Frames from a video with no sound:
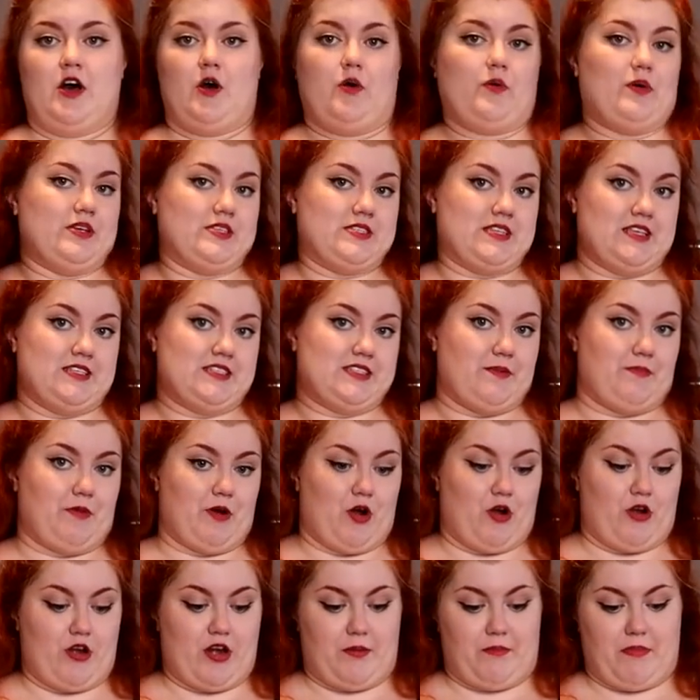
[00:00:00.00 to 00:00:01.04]
always ends up
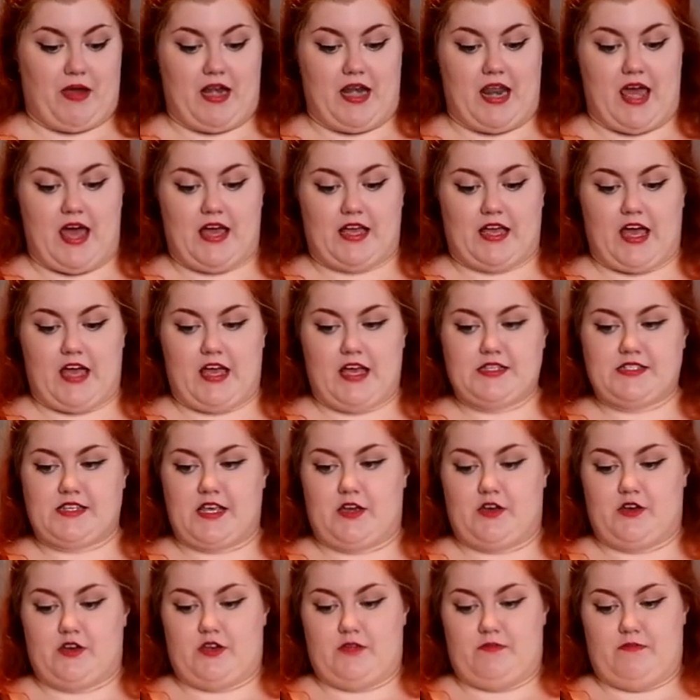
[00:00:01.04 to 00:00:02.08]
hurting my neck. I guess I
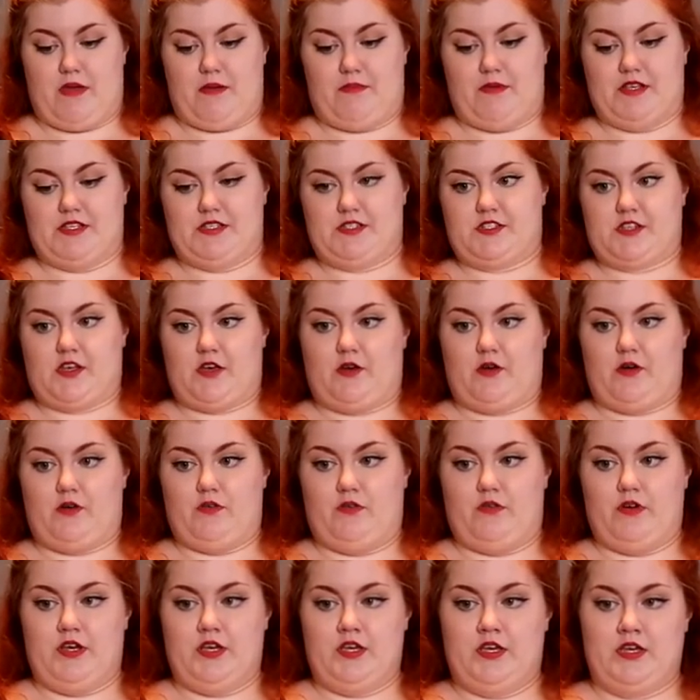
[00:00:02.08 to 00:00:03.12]
could maybe
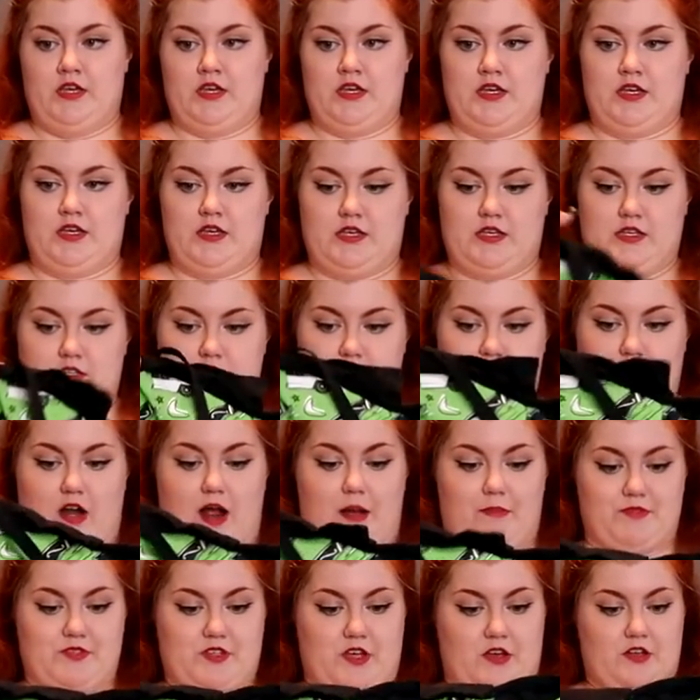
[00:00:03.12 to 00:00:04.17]
sew
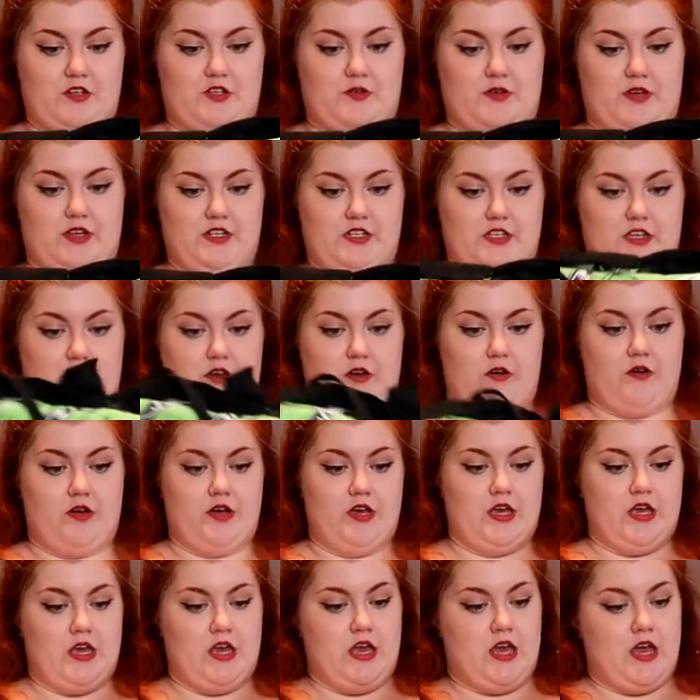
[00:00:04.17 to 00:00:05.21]
straps onto it too.
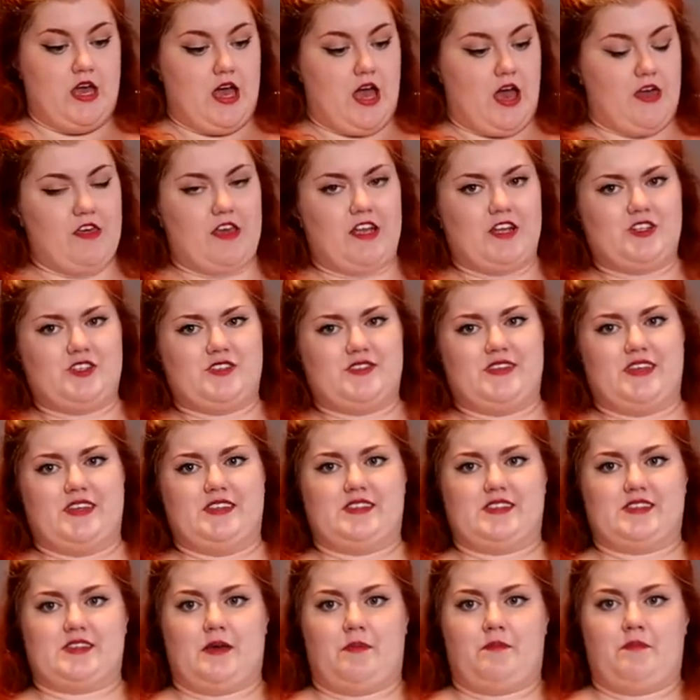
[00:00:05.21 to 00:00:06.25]
I think it just
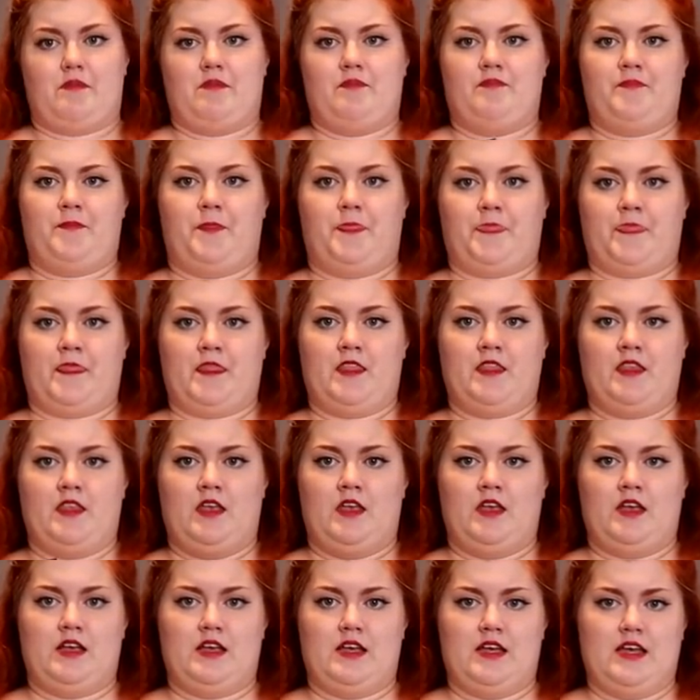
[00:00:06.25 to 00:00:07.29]
needs some
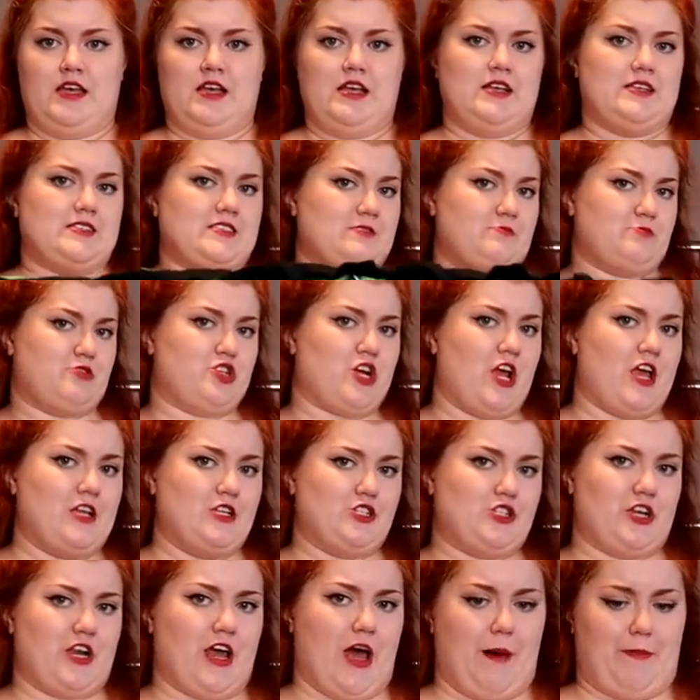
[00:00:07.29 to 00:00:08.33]
some
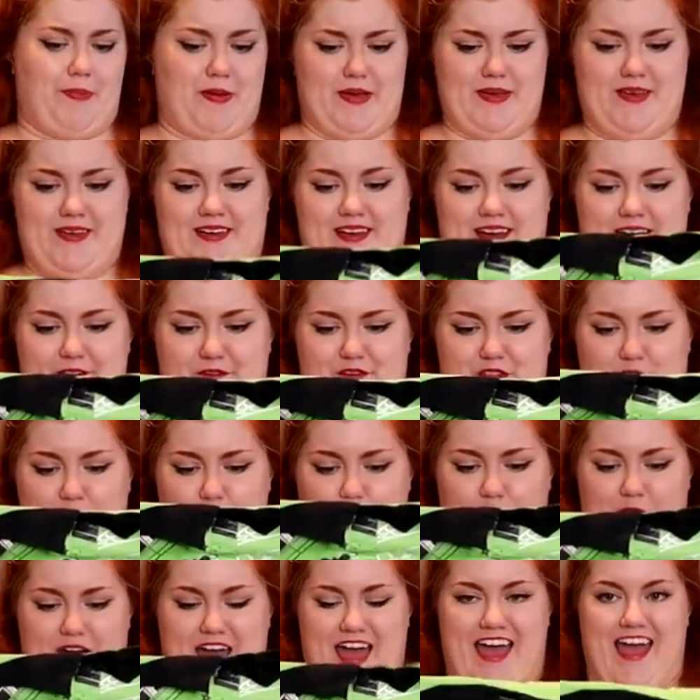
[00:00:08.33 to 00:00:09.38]
changing up of the
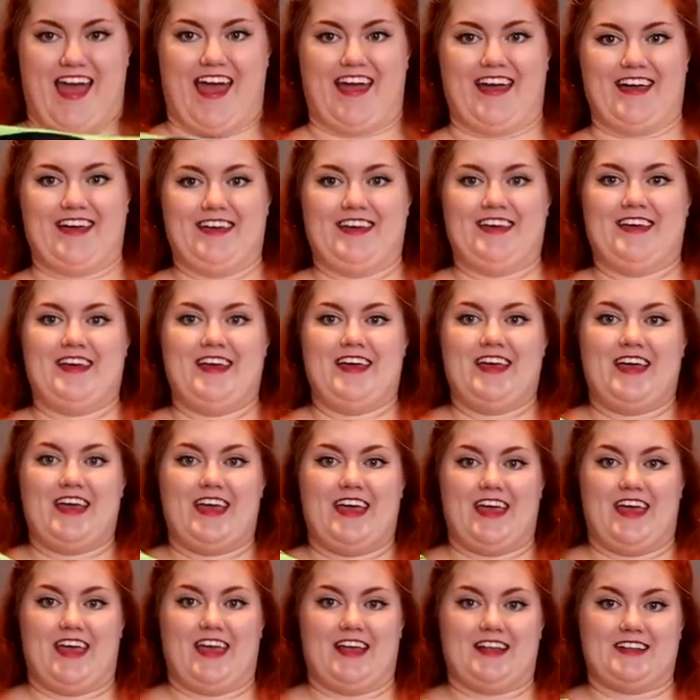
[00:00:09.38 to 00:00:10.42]
way
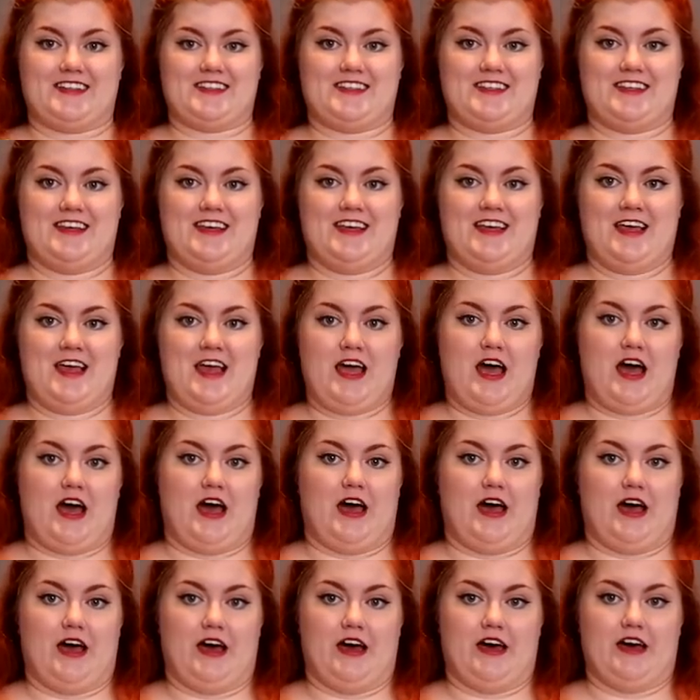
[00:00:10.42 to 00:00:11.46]
it
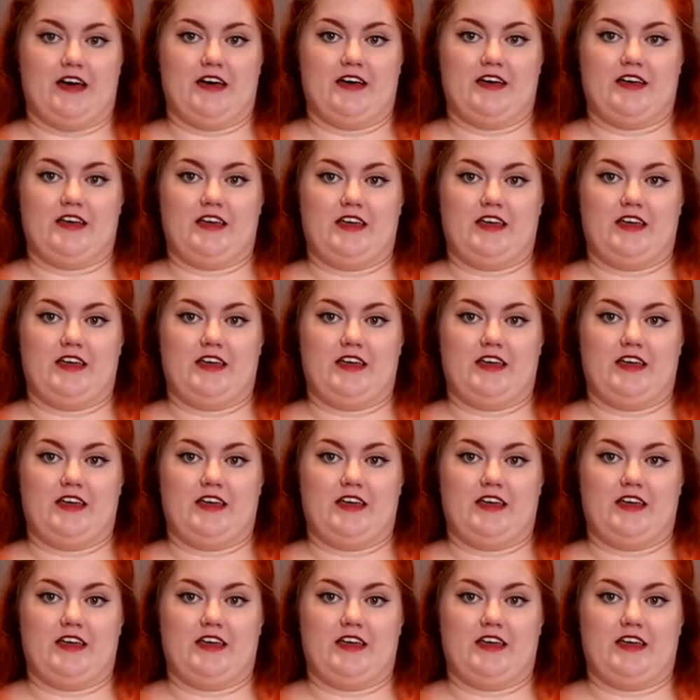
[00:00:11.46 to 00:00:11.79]
uh,